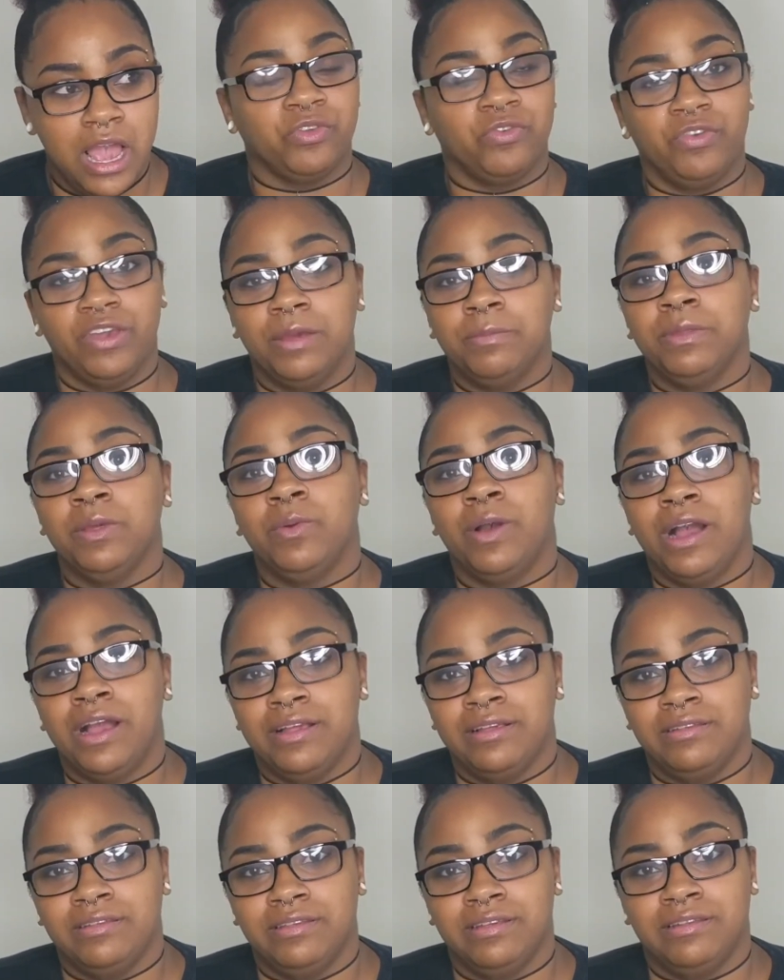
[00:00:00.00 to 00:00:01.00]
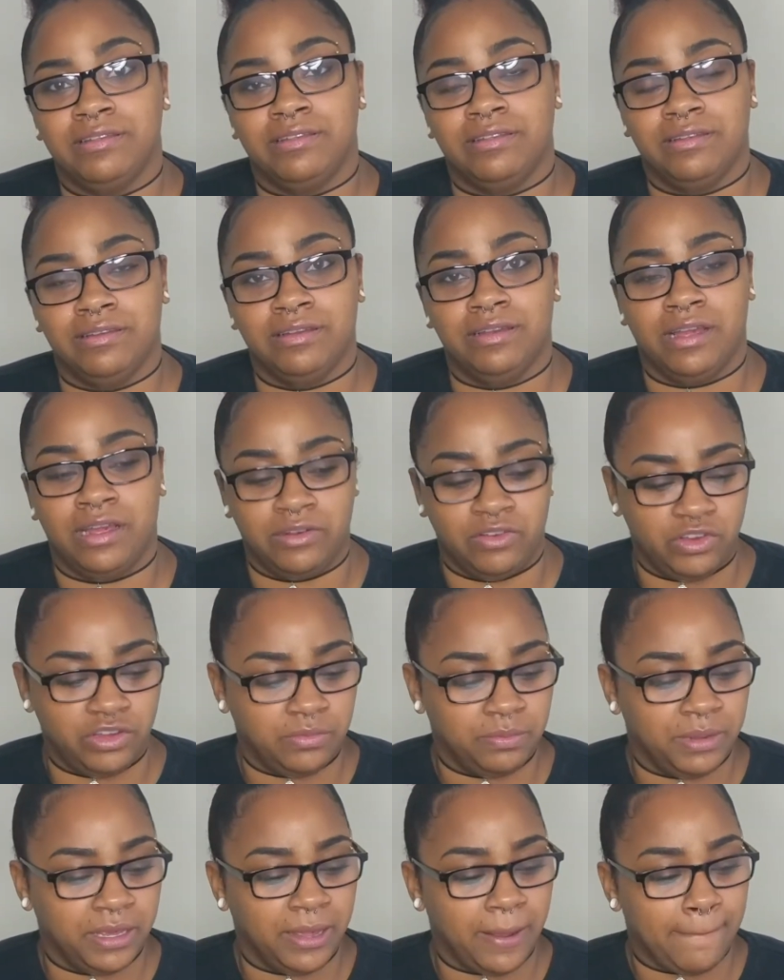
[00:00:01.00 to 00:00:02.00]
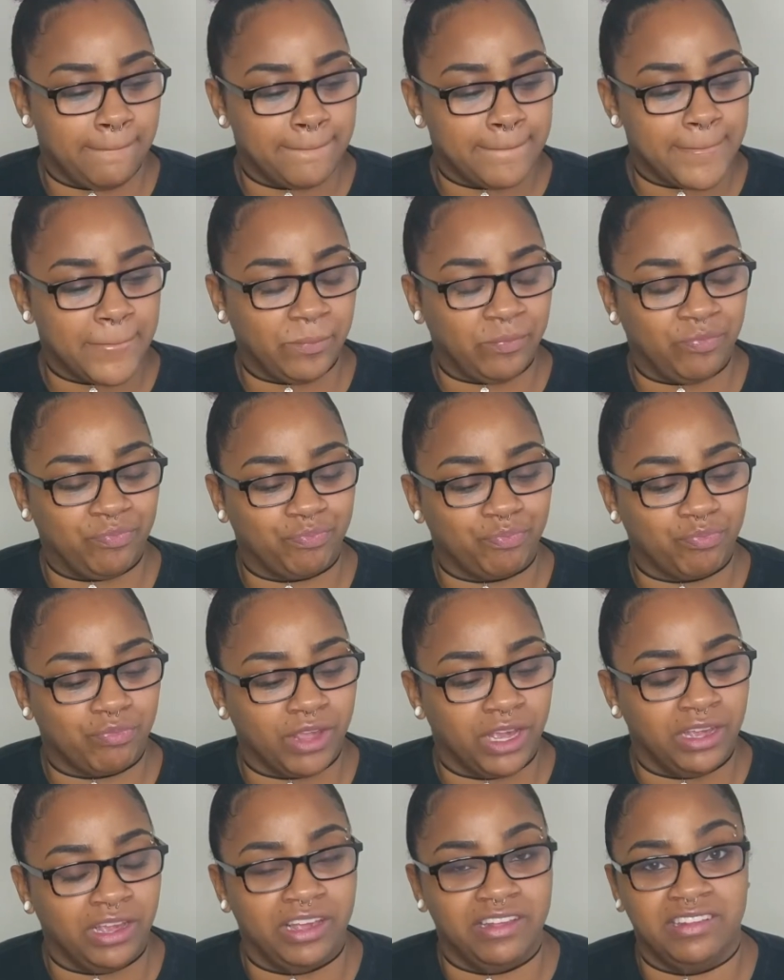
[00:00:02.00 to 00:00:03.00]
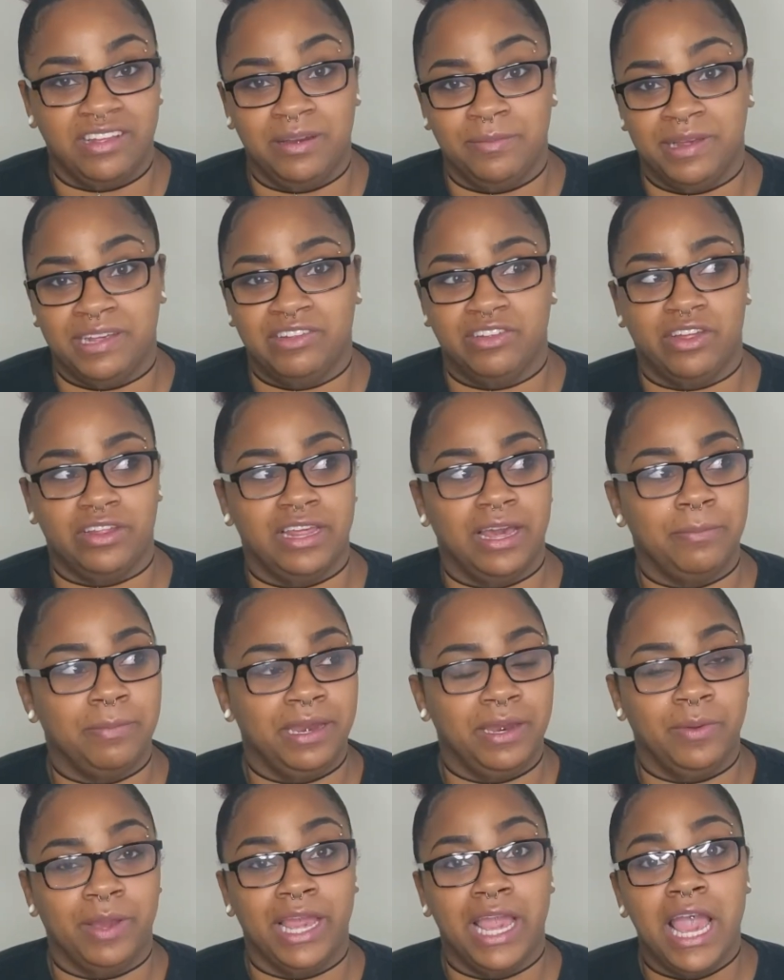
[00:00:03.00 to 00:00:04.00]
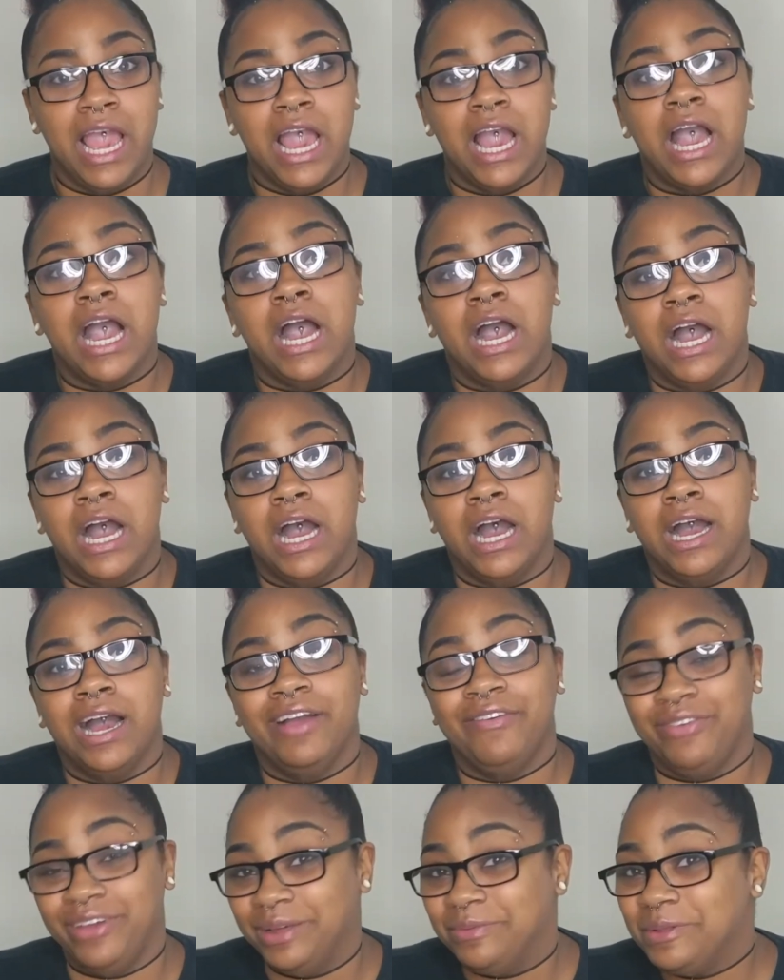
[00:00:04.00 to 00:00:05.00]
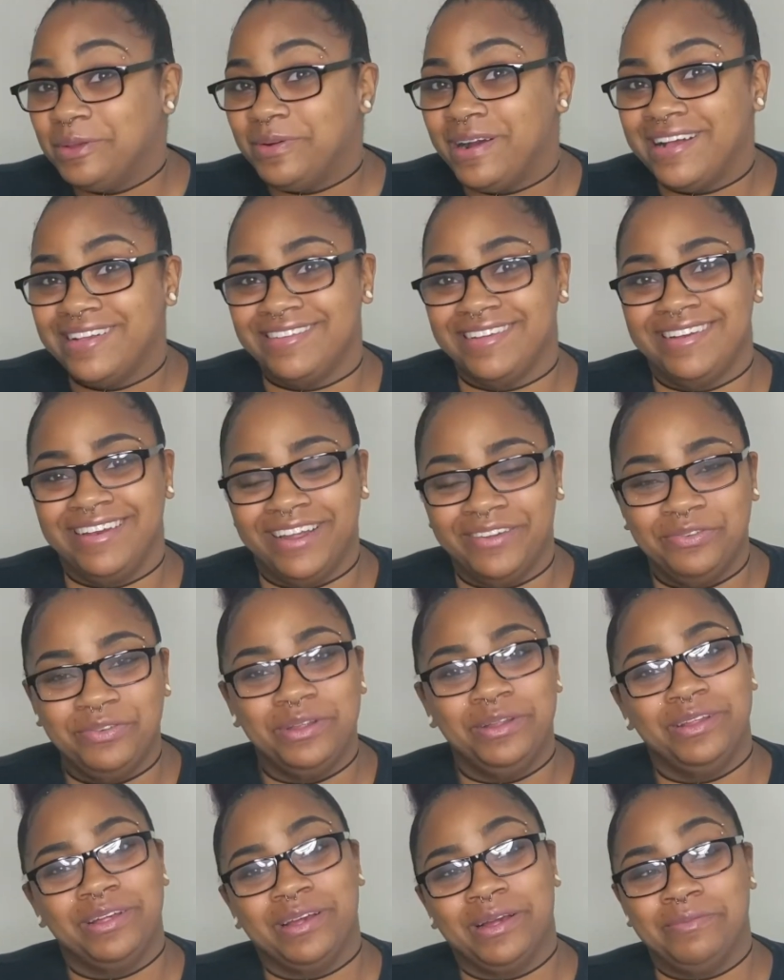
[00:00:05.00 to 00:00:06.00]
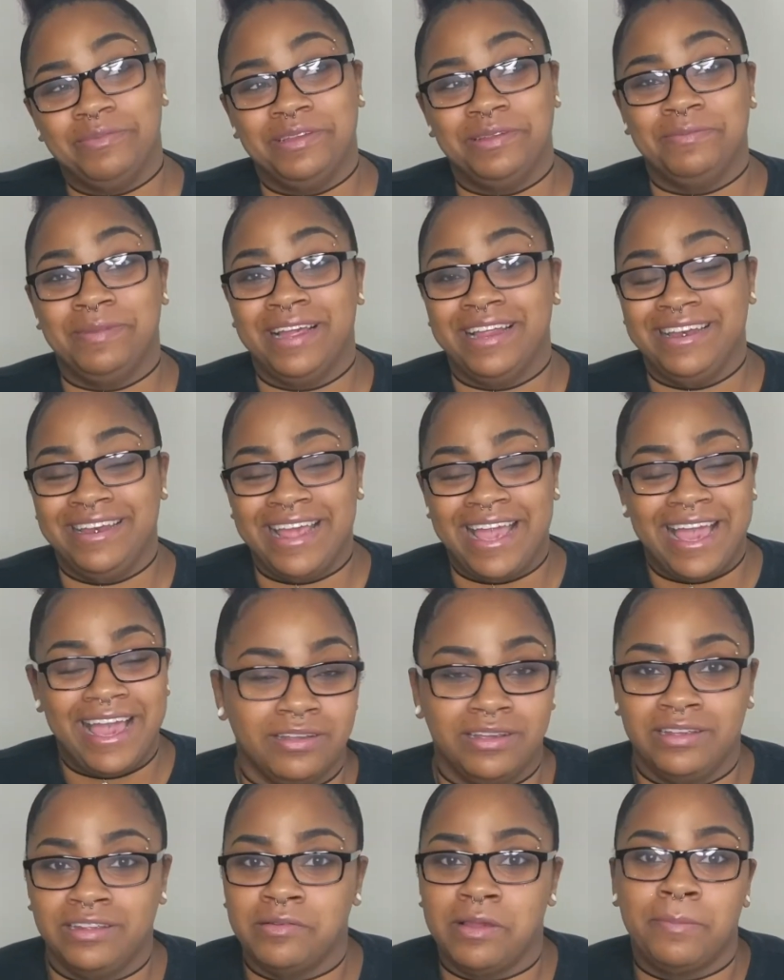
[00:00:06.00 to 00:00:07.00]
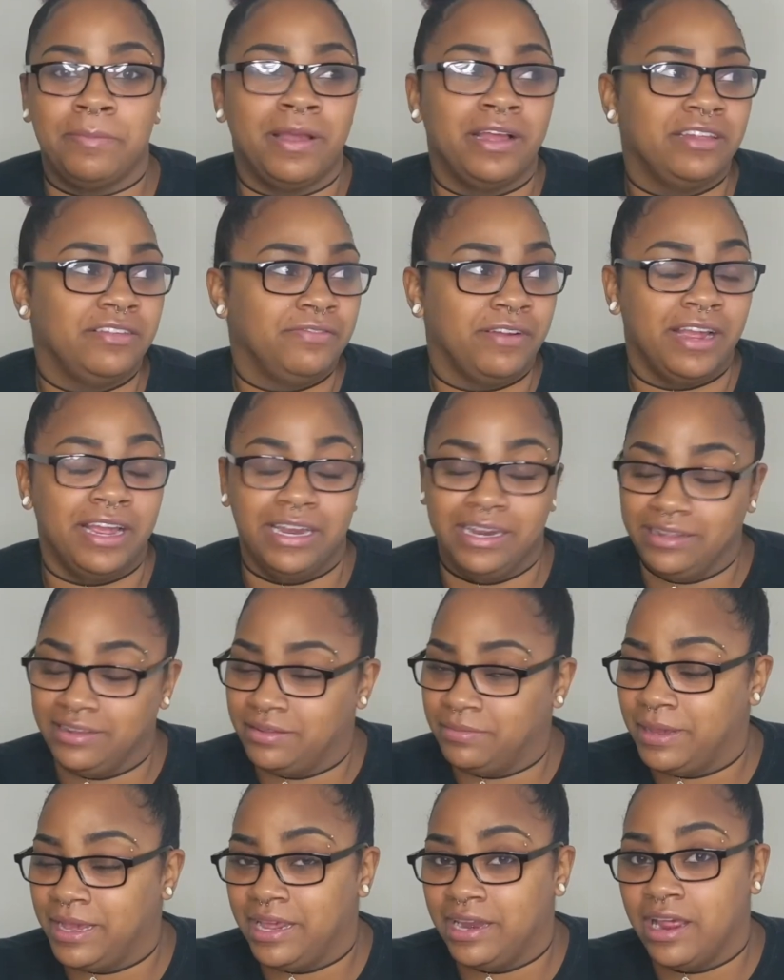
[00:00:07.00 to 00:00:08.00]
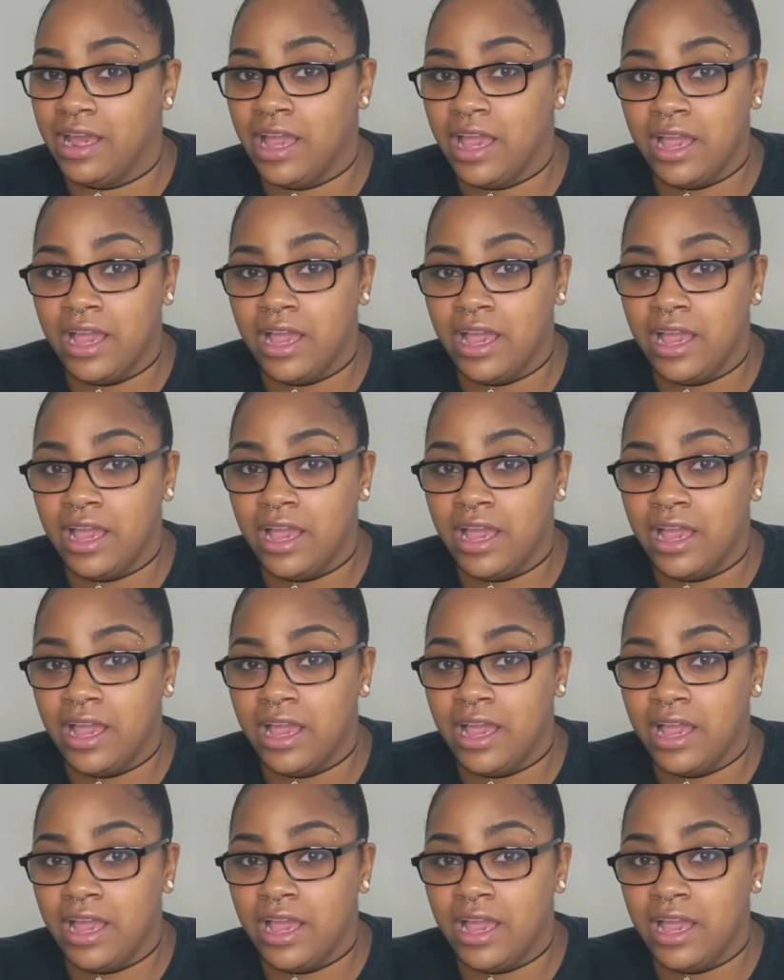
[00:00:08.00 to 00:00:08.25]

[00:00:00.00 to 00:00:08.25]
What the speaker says: Family wise, I just spit in case anybody saw that. But anyway, family wise, I definitely look up to my dad. He's my best friend. He's made